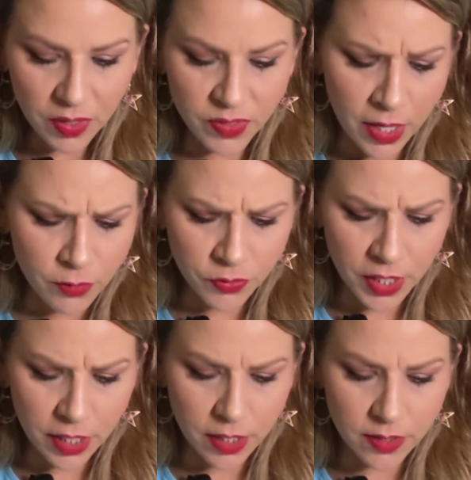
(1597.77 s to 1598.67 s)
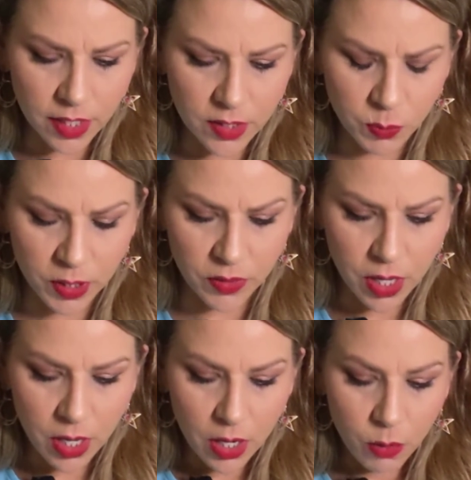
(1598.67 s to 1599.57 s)
the other thing is with
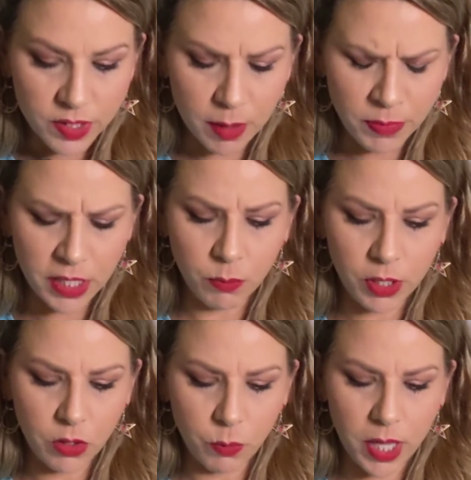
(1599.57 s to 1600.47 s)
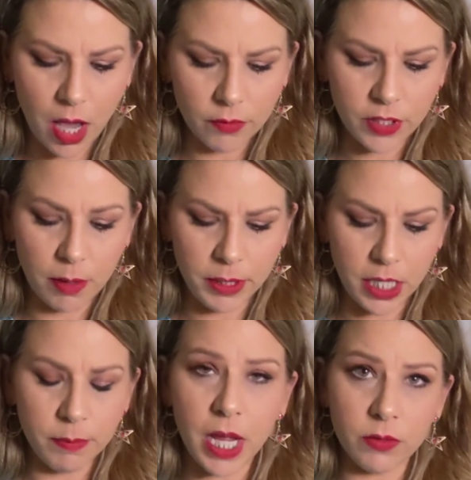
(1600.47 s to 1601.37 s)
something we have coming
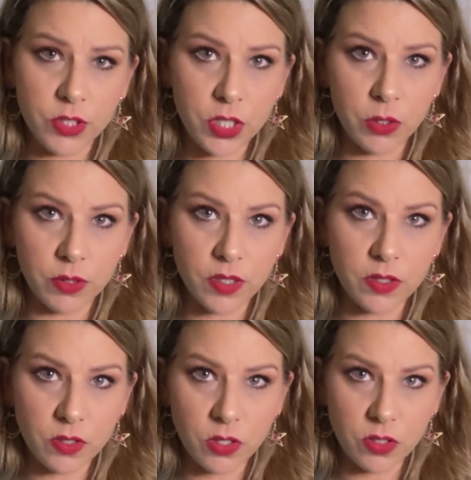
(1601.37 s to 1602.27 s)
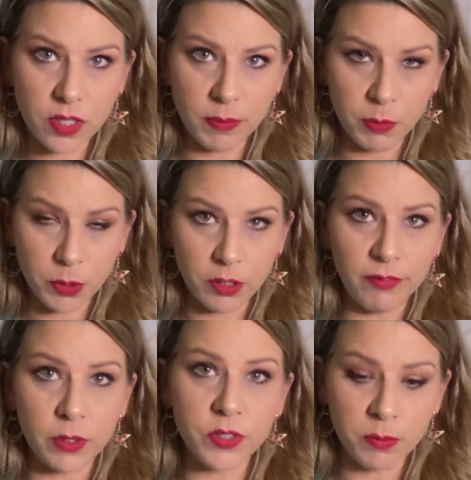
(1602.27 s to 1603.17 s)
up now too, and this is something we're going to
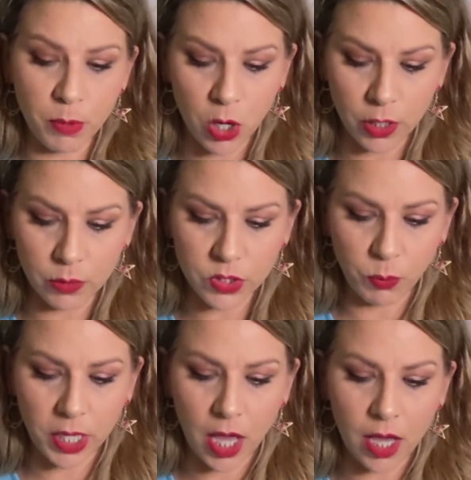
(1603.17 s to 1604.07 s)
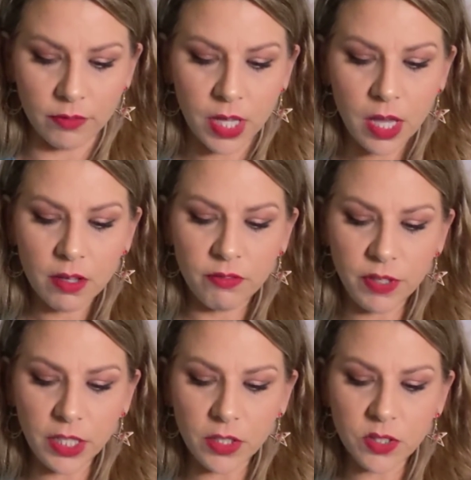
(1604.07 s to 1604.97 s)
feel tomorrow. So we have
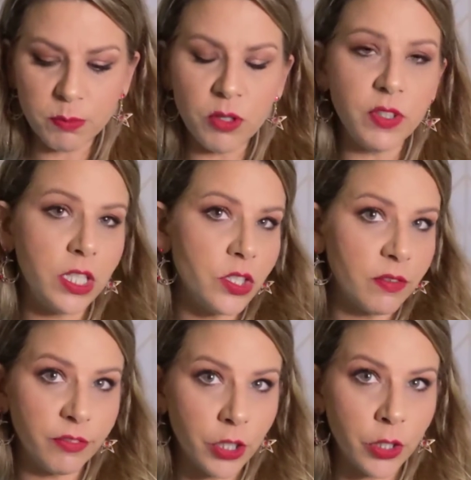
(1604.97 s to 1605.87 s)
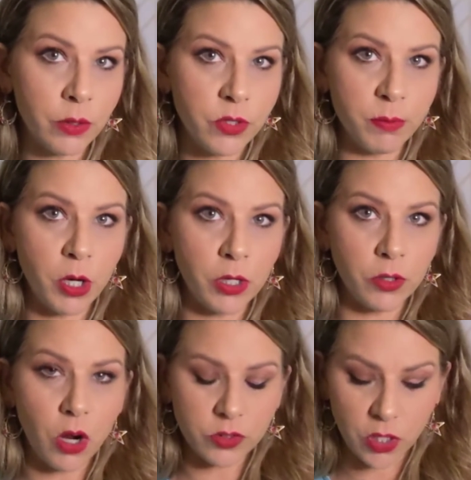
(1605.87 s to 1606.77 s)
Venus moving into Virgo tomorrow
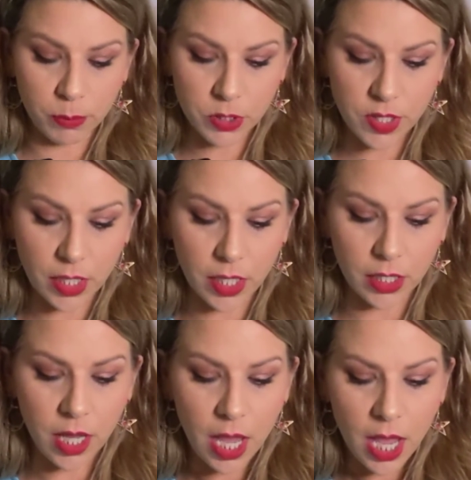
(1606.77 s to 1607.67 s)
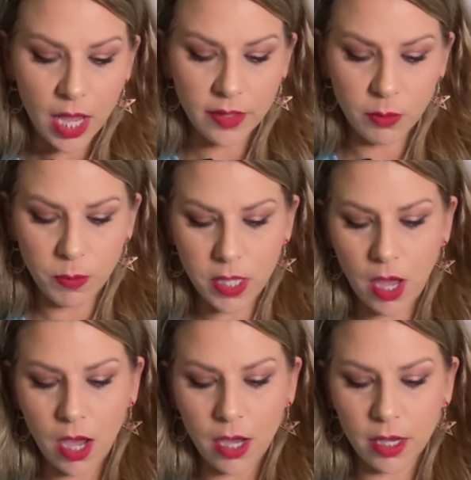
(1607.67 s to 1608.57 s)
on October 2nd, and then we
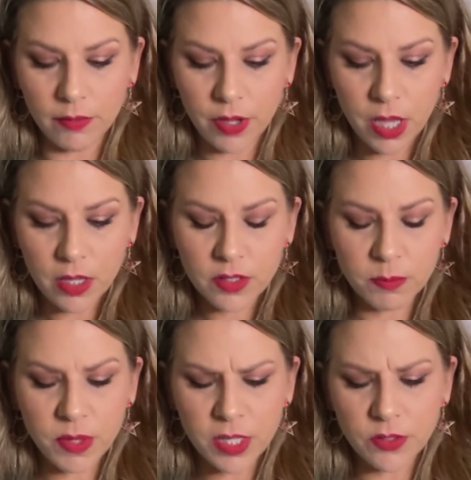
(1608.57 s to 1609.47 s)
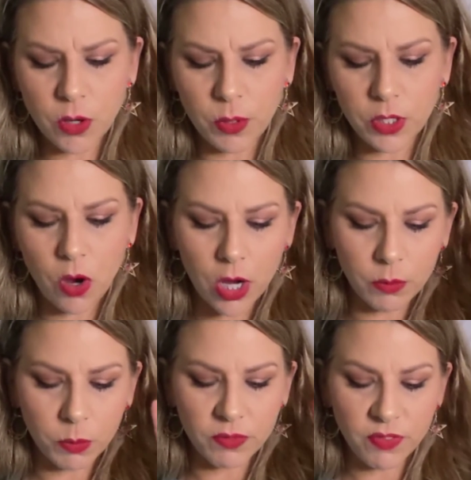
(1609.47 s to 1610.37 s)
have some things going
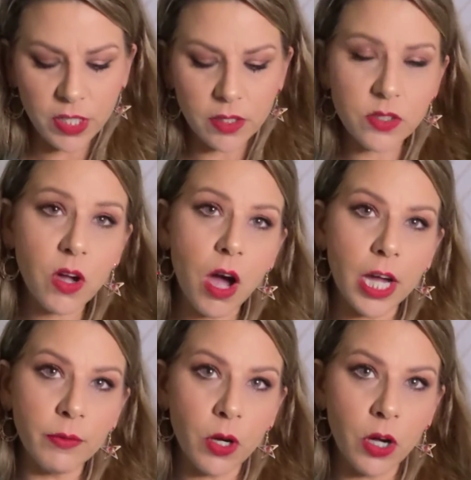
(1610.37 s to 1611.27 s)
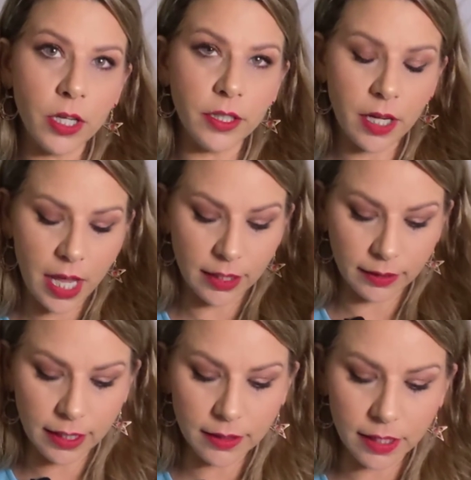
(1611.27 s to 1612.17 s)
on with Venus, Chiron,
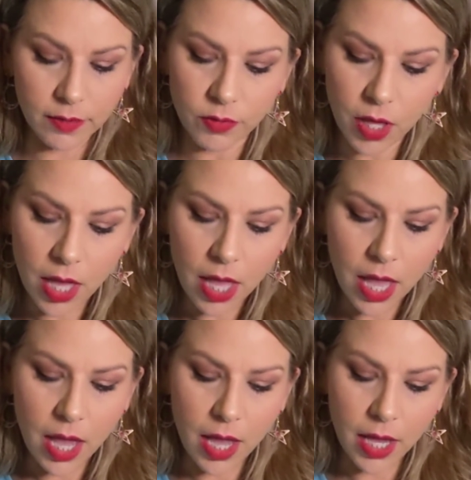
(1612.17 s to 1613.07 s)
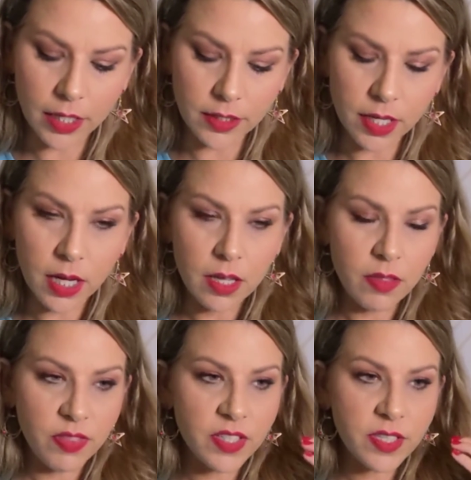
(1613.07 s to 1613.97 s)
and Lilith. And
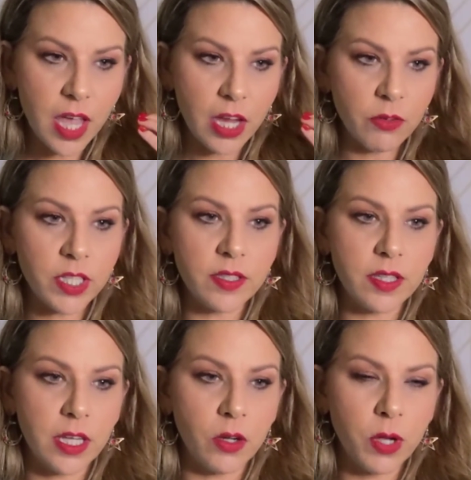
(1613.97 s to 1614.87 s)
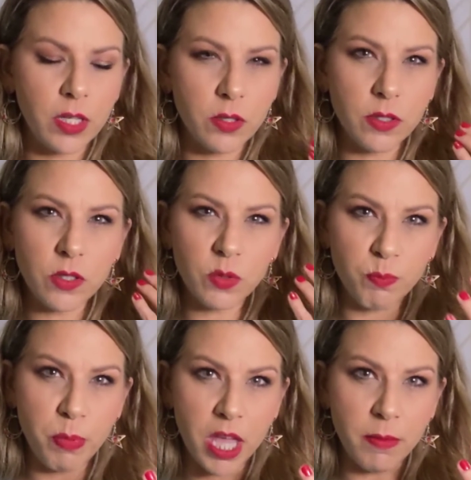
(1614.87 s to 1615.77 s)
this Aries thing, okay, so this is
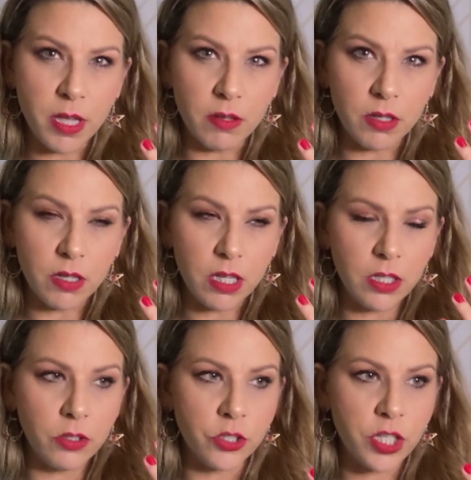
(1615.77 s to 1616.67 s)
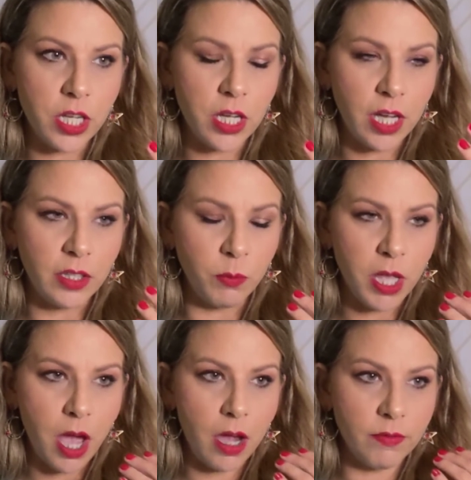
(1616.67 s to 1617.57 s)
baby energy, and then
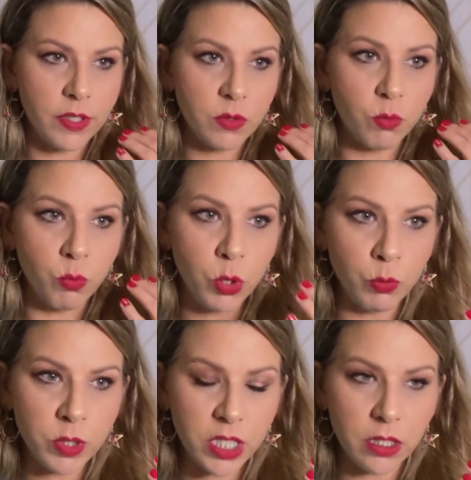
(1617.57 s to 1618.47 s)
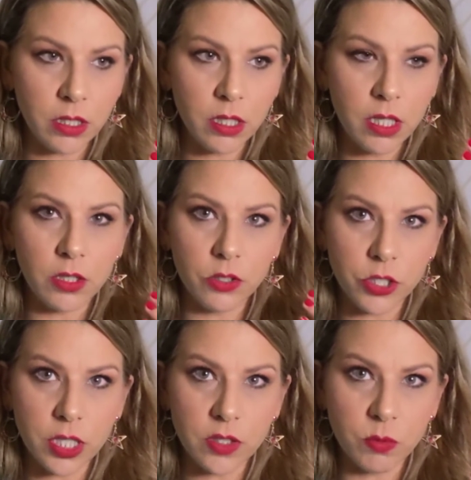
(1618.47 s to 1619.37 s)
we have this wounding
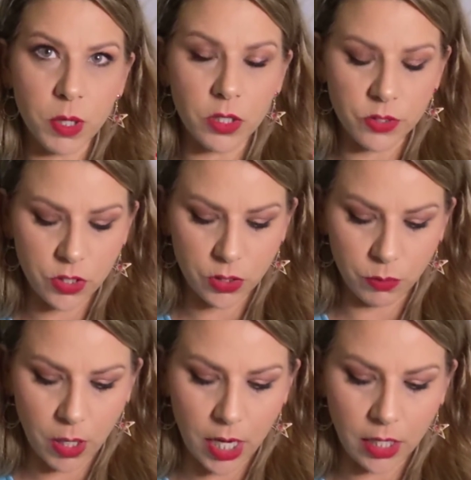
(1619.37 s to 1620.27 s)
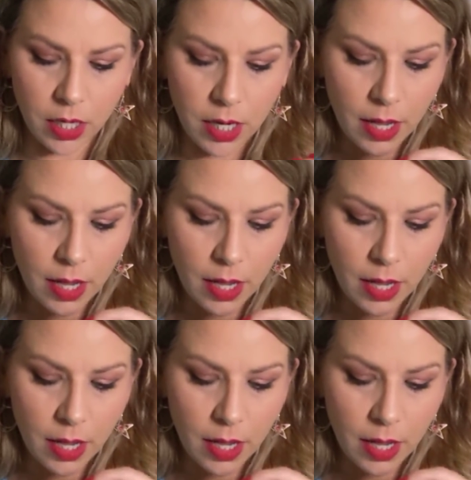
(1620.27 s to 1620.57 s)
energy as well too, right?